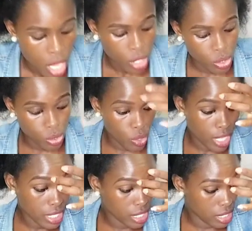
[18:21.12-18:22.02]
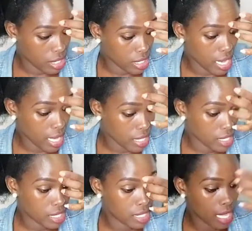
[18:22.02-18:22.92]
So that is it,
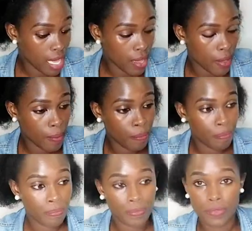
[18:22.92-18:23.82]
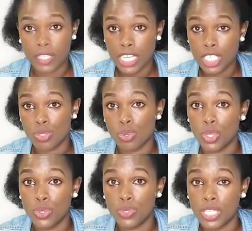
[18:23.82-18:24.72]
guys. That is all
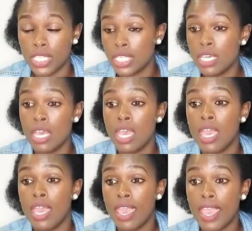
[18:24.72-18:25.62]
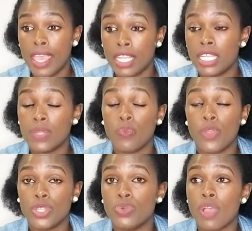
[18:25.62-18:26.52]
you need. And
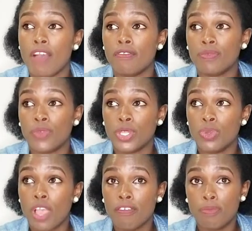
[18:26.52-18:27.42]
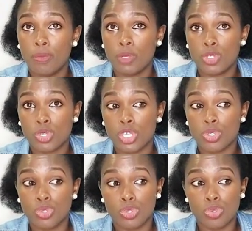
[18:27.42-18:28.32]
when you have people talking
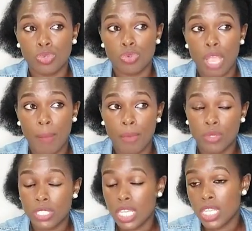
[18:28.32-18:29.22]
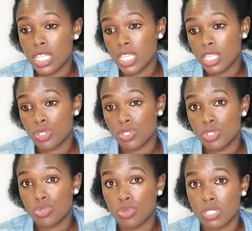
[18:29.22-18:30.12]
to you about anything that you
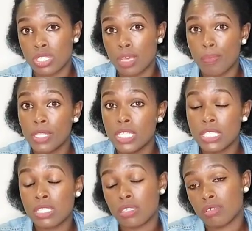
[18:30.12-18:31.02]
need to consider, please